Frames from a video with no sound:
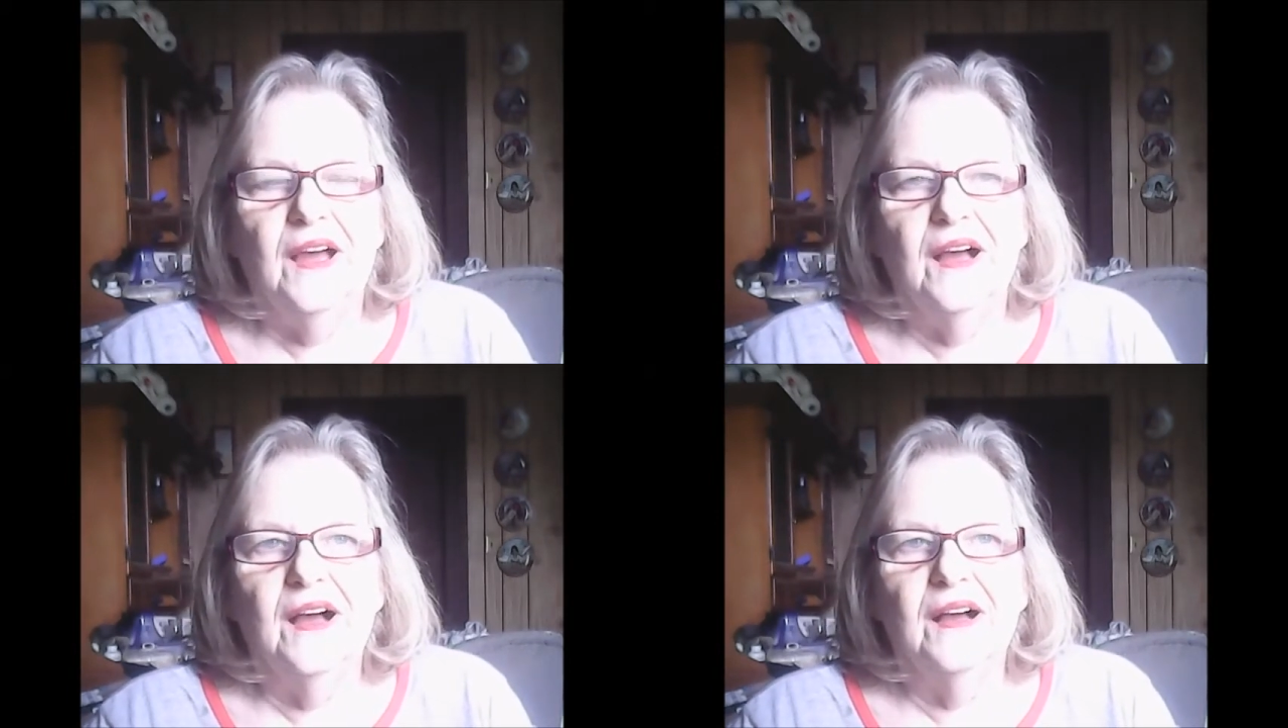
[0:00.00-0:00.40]

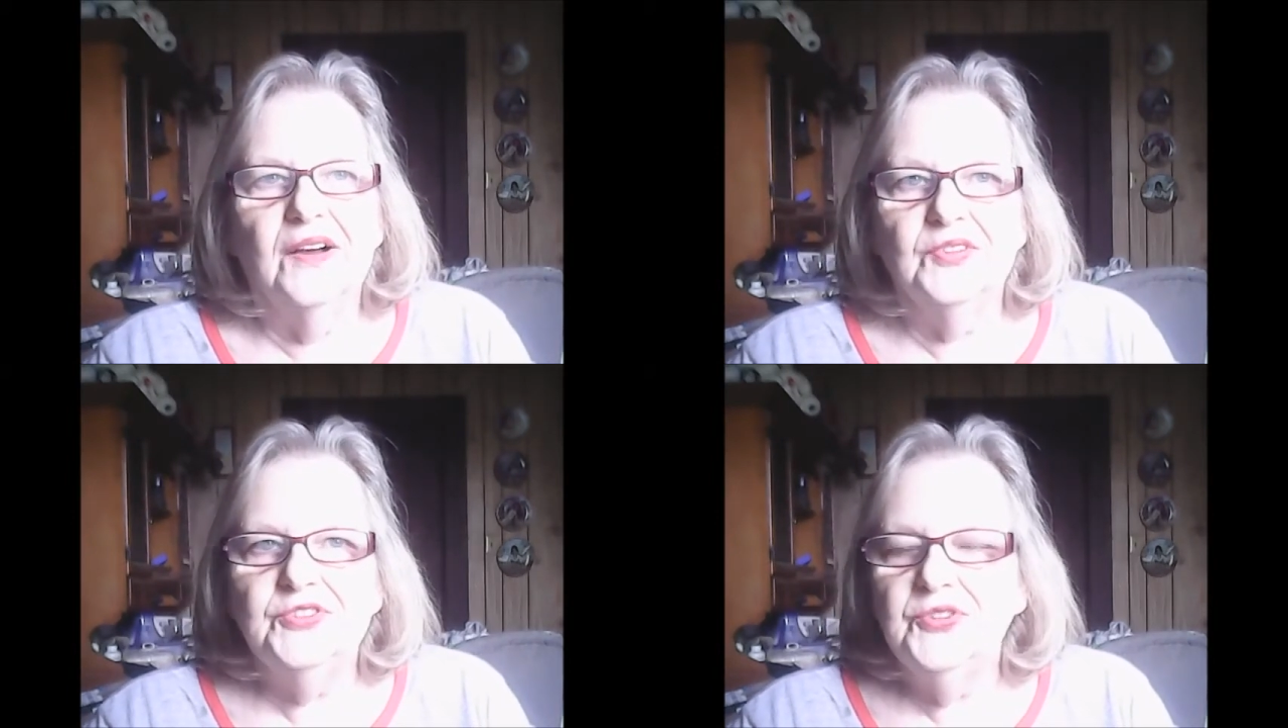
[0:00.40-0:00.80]

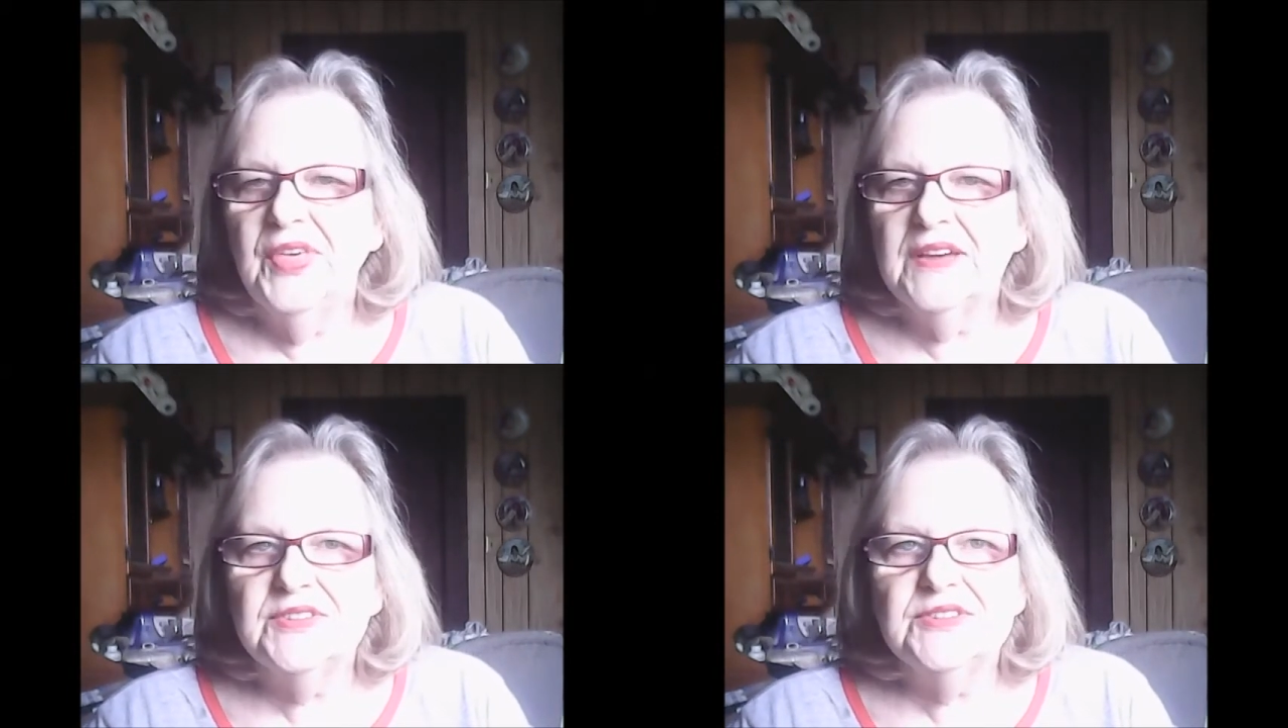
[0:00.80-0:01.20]
of
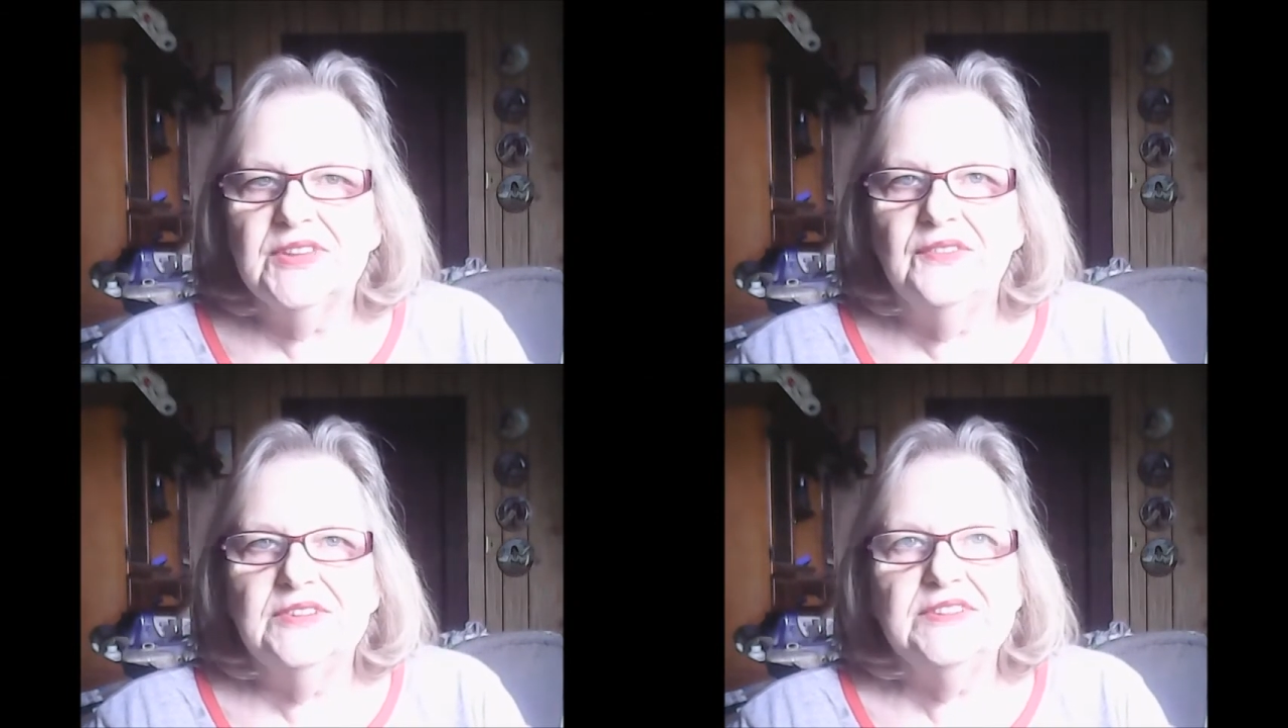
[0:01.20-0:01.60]

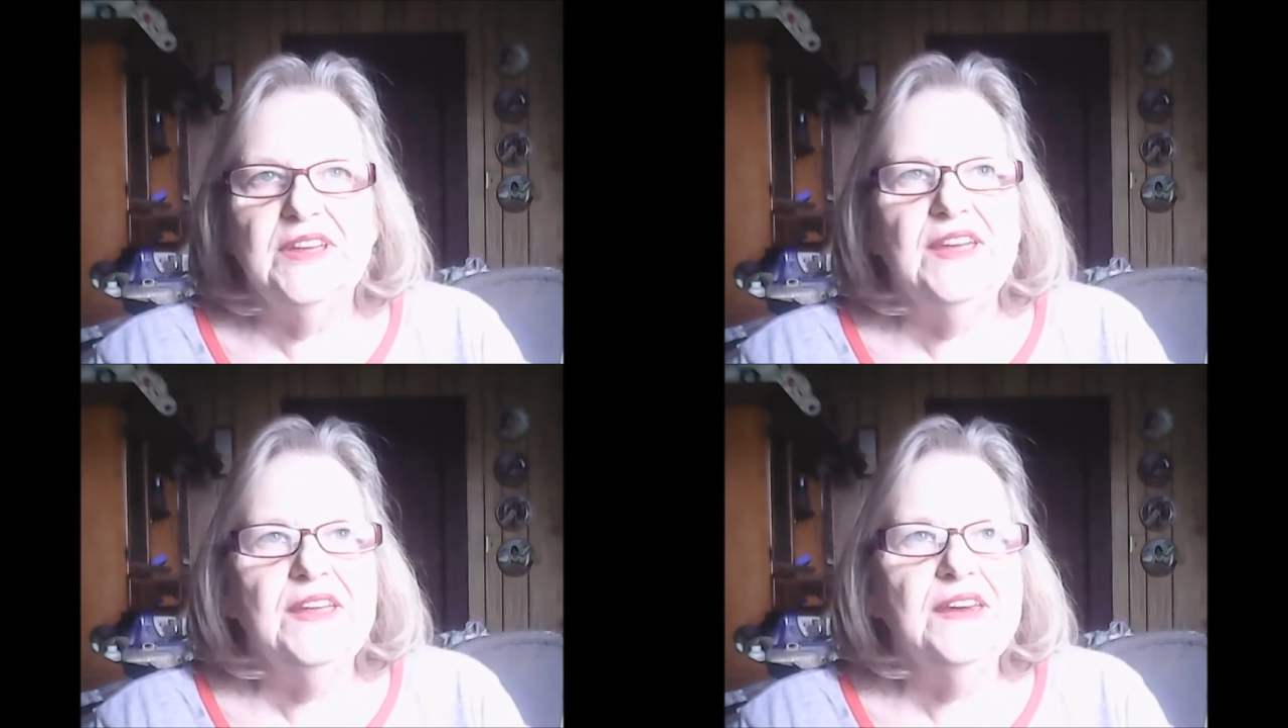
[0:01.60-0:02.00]

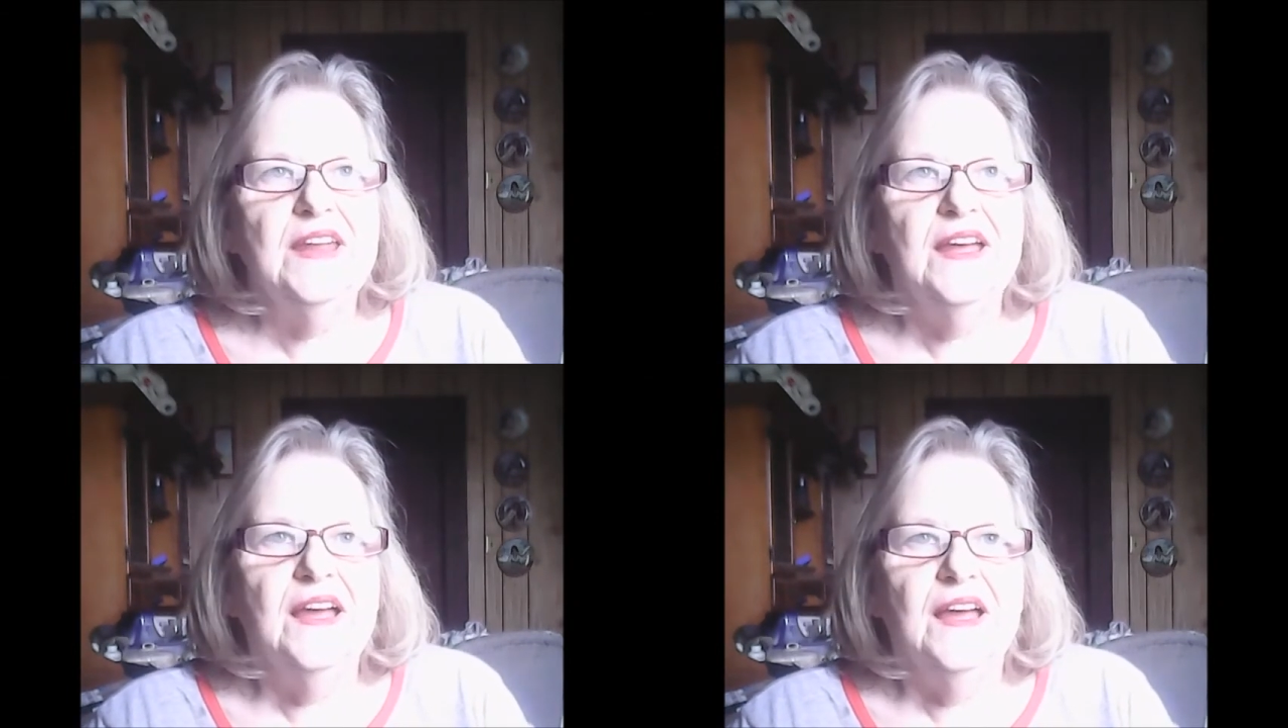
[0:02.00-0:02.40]
2017
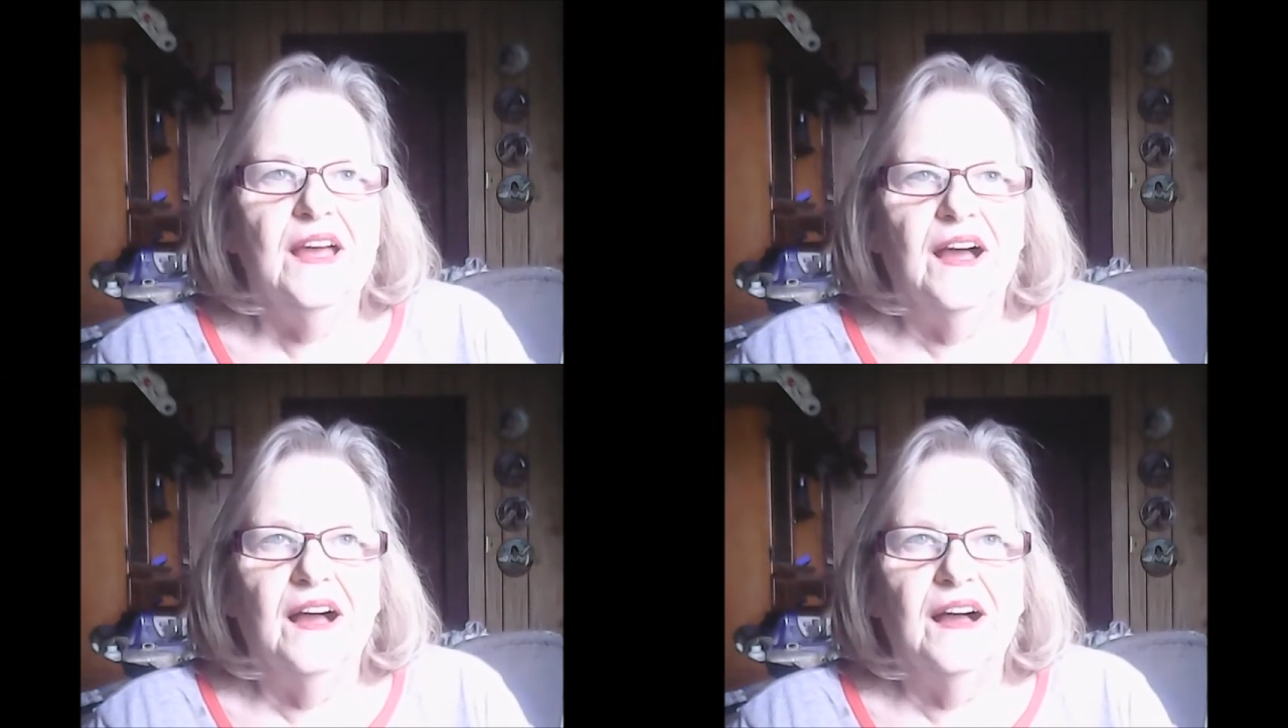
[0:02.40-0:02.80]

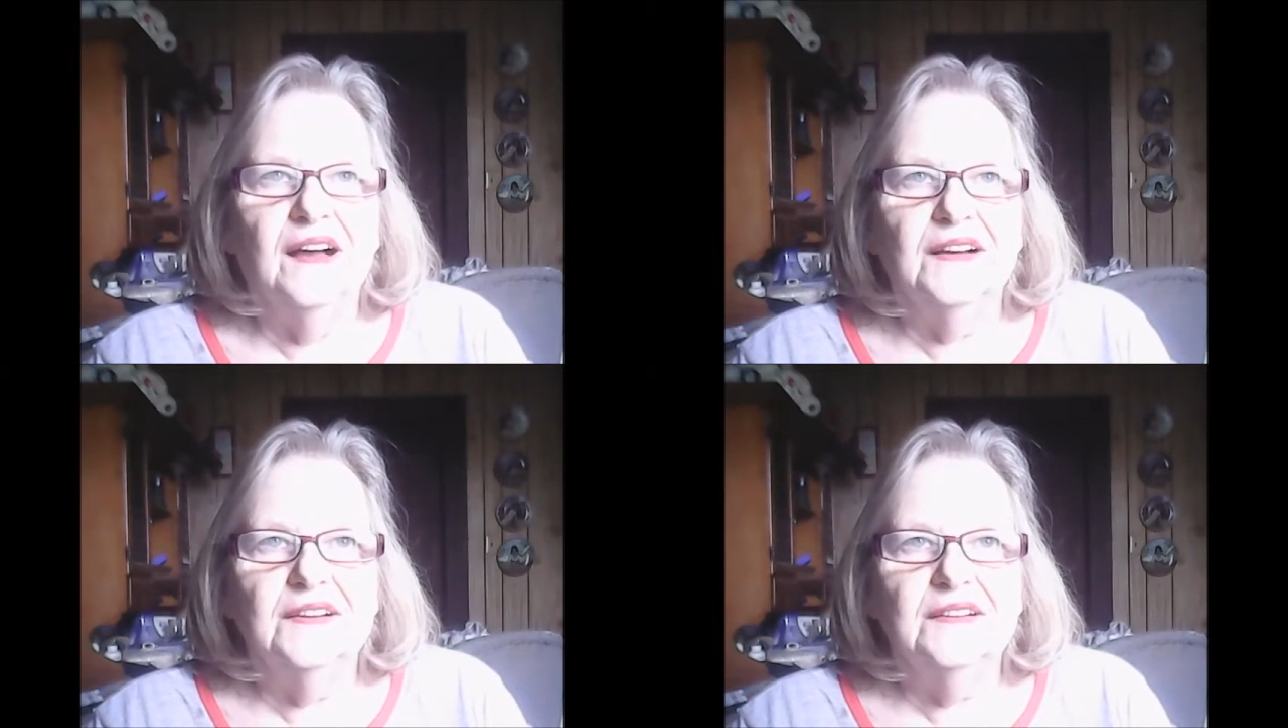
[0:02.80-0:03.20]

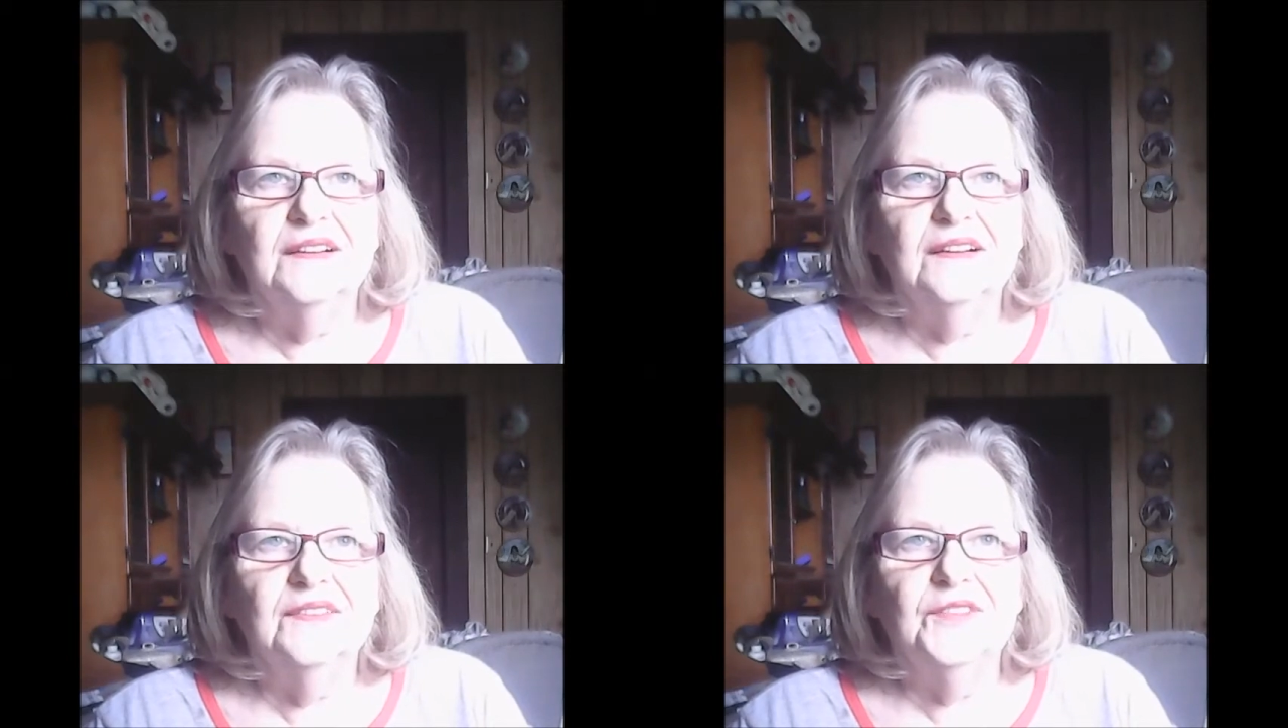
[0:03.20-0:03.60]

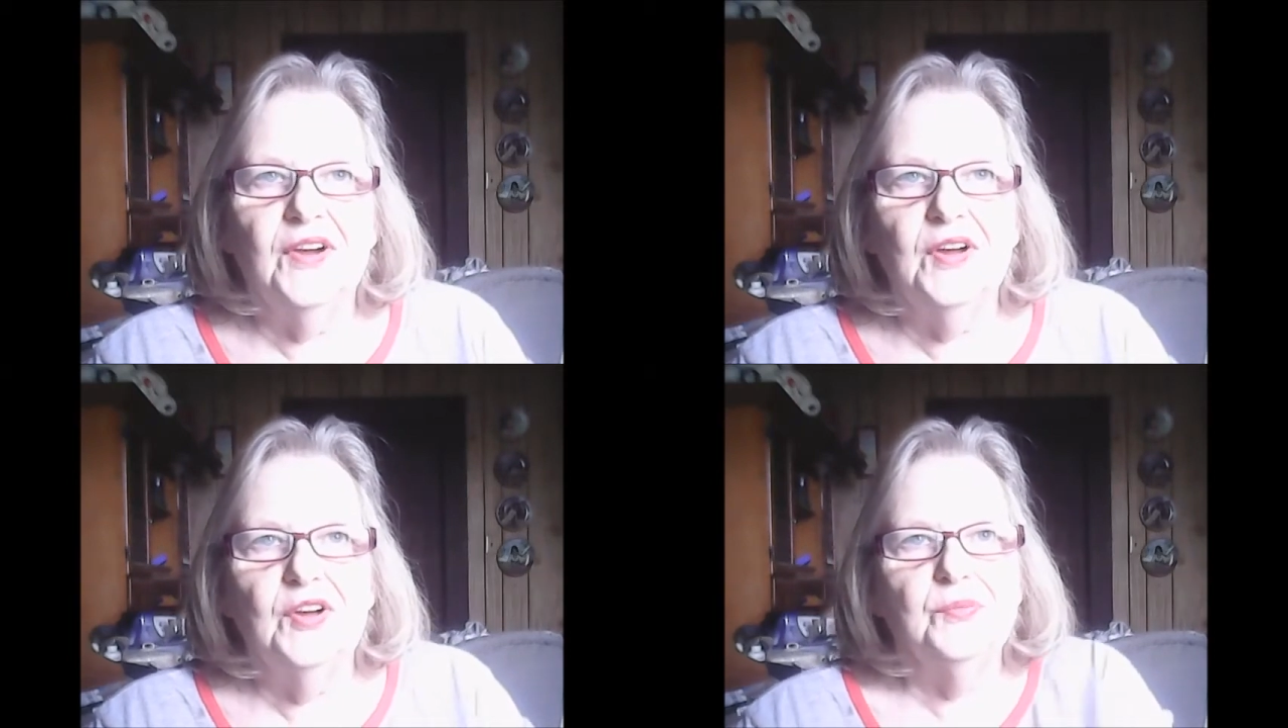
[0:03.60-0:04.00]

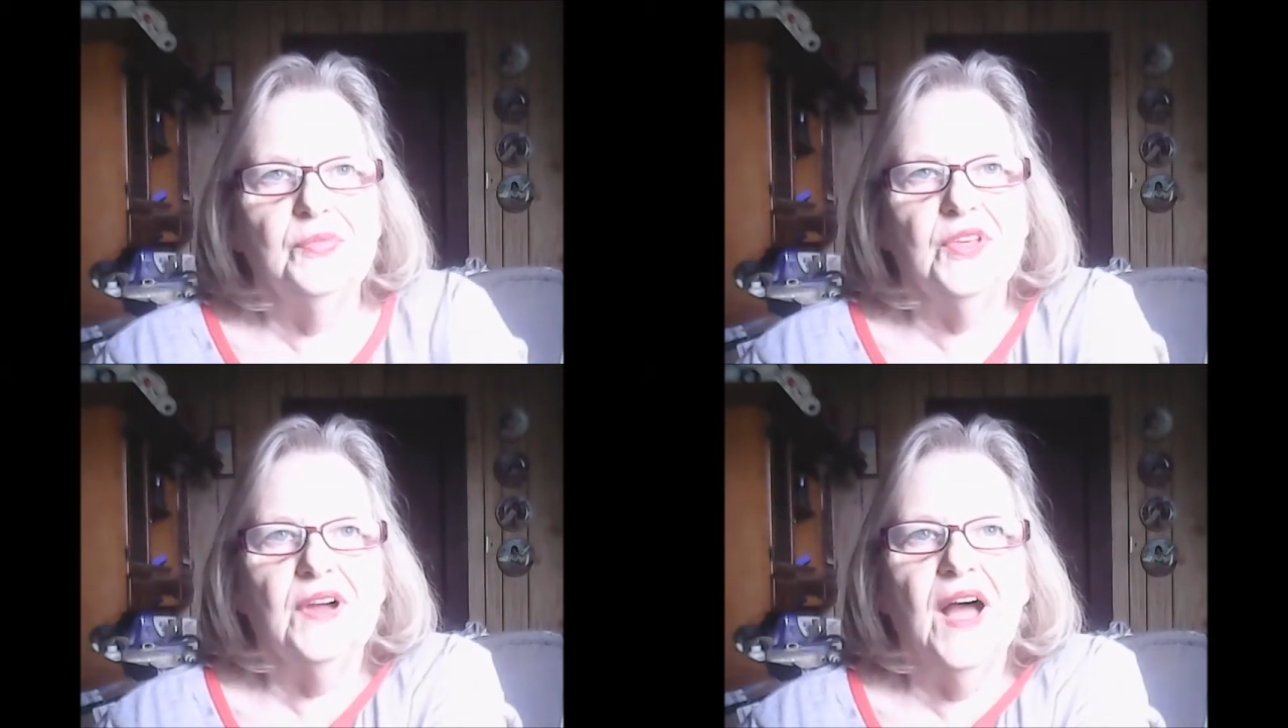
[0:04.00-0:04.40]
from the